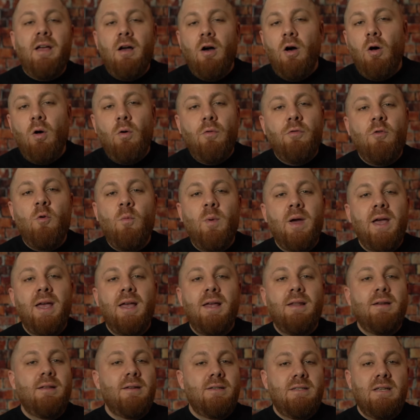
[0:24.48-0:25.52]
all the way
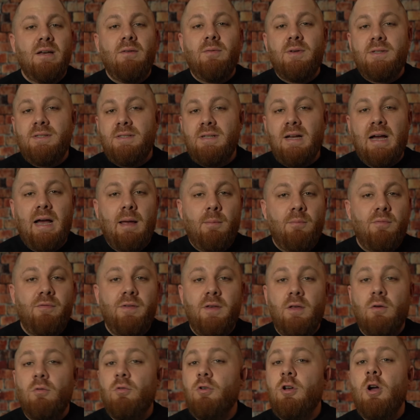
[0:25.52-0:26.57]
into Dilla's
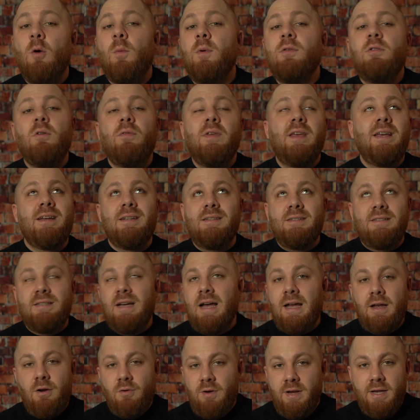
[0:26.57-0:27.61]
Timefeel, going through the
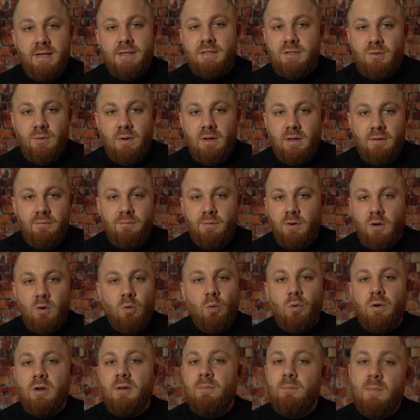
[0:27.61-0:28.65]
entire history of
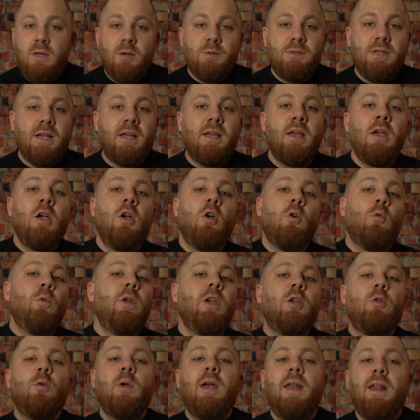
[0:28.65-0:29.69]
recorded music,
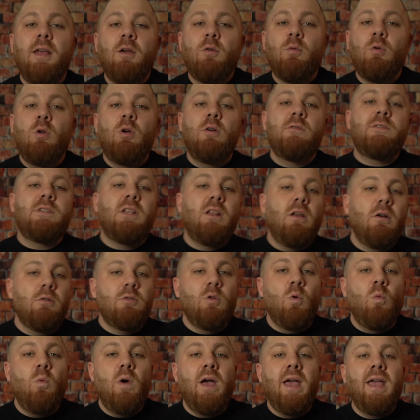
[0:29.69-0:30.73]
recreating grooves along
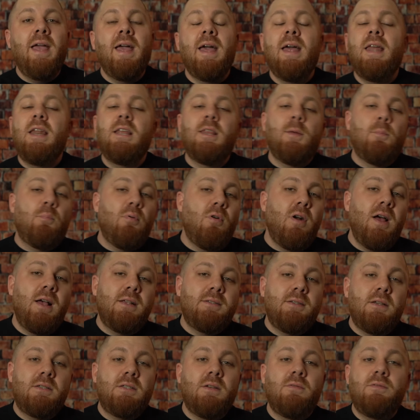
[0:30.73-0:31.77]
the way, and in the
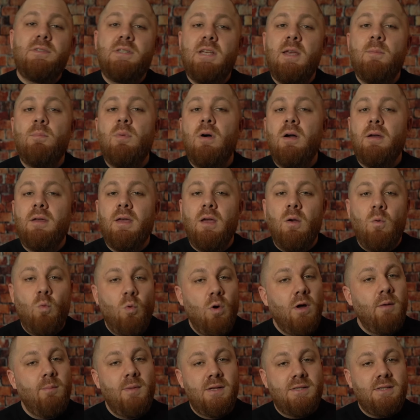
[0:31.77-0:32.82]
process of debunking
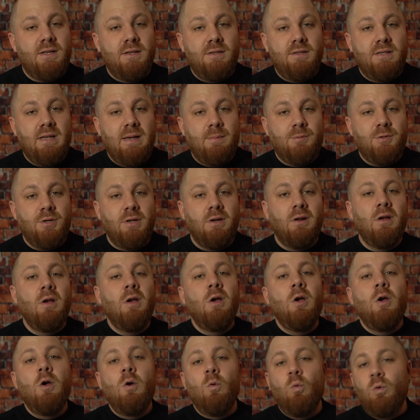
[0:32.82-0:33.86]
one misconception,
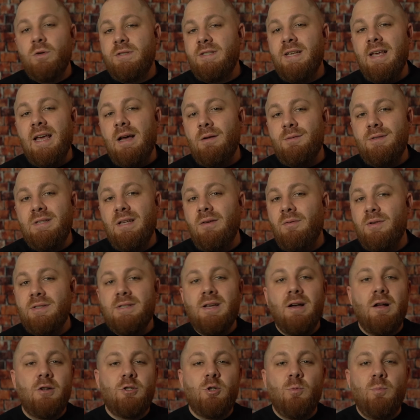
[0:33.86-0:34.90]
we'll see how Dilla's
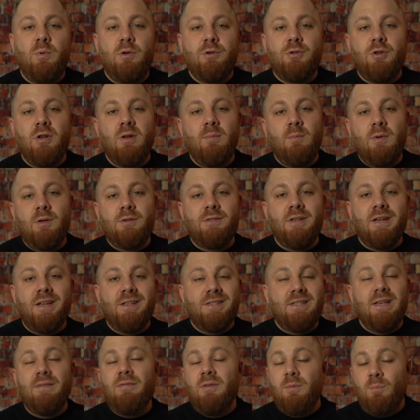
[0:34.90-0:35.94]
contribution to music
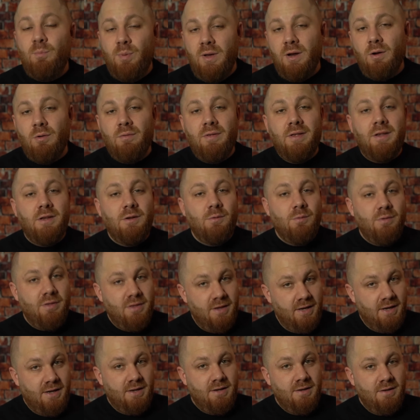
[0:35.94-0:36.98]
is even bigger than you think.